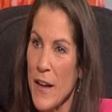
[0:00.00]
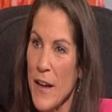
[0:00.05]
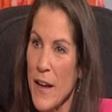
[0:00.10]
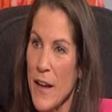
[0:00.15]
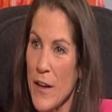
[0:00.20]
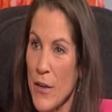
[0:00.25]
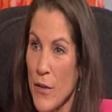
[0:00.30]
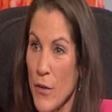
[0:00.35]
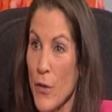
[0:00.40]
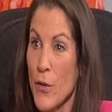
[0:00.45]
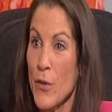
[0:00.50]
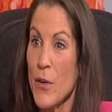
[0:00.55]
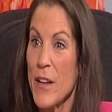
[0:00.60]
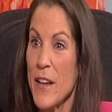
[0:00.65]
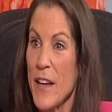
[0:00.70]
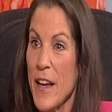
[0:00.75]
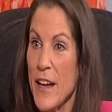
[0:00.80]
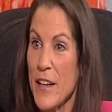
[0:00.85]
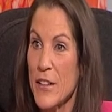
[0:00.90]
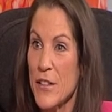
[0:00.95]
at an
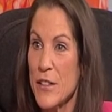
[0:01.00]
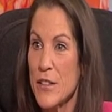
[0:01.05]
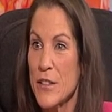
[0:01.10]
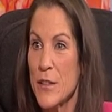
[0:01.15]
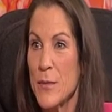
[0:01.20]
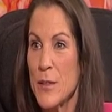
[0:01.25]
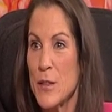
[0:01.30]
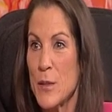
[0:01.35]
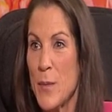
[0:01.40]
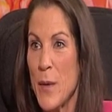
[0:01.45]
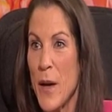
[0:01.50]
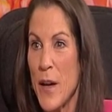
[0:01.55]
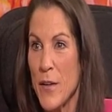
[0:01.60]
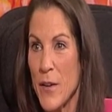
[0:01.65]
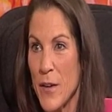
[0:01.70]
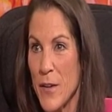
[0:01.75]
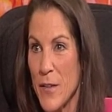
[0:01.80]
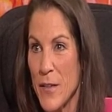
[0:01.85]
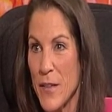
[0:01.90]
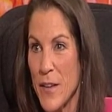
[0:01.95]
early age is so much
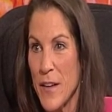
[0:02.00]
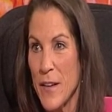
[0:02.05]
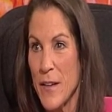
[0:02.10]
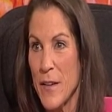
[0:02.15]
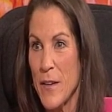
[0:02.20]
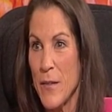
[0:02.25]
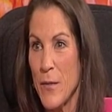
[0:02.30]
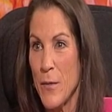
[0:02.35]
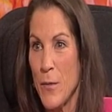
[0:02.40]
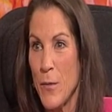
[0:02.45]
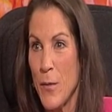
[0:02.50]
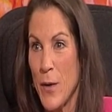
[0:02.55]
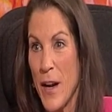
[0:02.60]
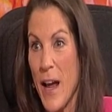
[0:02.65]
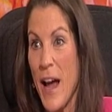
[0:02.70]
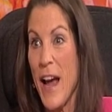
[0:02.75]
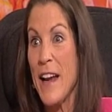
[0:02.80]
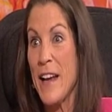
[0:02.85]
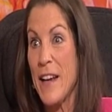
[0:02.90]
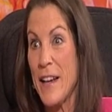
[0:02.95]
better than when
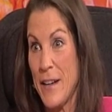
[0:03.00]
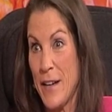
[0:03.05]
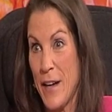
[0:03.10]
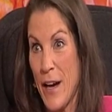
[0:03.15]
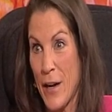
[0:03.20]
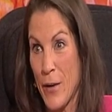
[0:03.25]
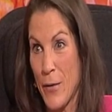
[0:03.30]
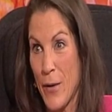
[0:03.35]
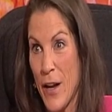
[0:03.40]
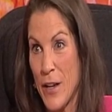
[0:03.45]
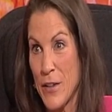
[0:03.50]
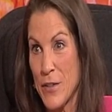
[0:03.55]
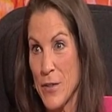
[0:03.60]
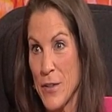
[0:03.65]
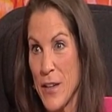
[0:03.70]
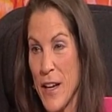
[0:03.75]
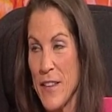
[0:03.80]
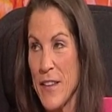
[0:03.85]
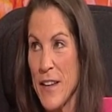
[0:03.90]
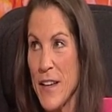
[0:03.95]
I got around to
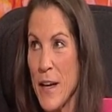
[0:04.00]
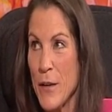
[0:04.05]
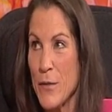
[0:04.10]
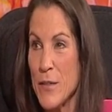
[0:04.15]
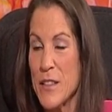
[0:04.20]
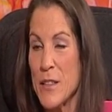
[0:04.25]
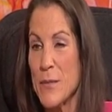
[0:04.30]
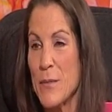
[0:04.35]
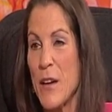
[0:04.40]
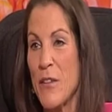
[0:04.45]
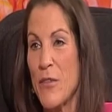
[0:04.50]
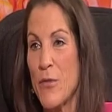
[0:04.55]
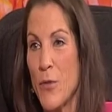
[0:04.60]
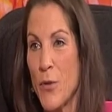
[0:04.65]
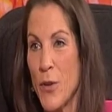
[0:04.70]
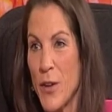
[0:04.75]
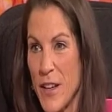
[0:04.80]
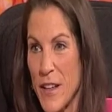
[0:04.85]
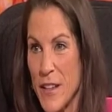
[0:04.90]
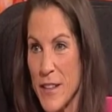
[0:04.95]
it. I think I was in my
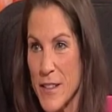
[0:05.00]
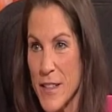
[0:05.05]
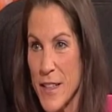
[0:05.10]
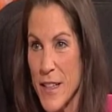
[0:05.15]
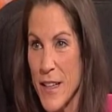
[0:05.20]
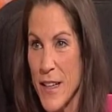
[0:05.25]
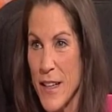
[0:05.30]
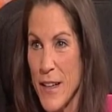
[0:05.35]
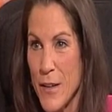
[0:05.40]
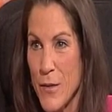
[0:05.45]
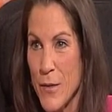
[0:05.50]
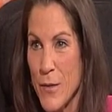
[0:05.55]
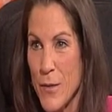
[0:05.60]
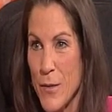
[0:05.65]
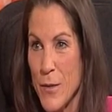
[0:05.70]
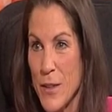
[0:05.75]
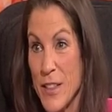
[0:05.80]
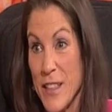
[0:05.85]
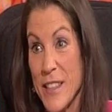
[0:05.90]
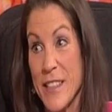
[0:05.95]
40s,
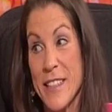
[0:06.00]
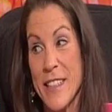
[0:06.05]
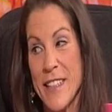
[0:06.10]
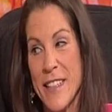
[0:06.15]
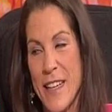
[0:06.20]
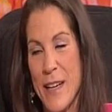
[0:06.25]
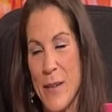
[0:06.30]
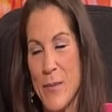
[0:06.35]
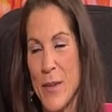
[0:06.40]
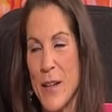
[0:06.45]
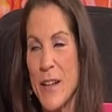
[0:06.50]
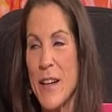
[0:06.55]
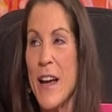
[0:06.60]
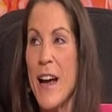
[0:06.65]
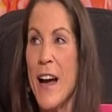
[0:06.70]
which I still am, but